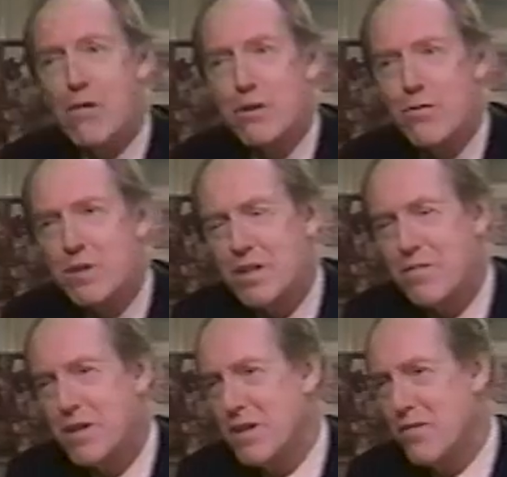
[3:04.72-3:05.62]
were you received
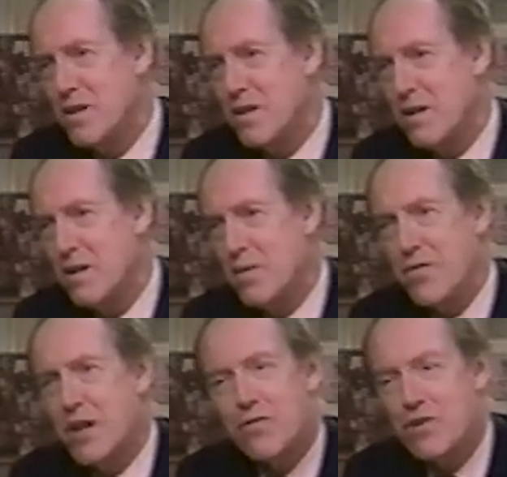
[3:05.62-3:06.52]
at Covent Garden among
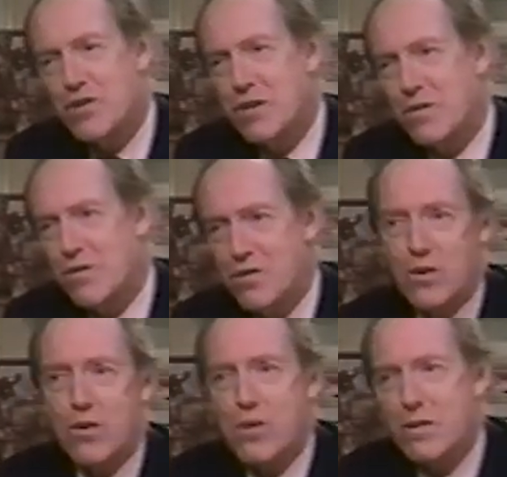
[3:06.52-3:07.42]
the other singers, the
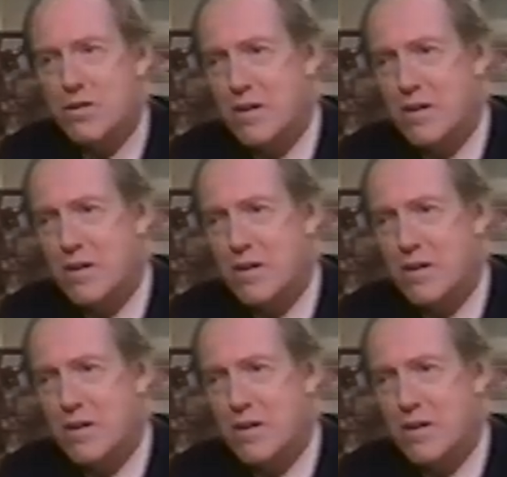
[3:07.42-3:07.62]
chorus?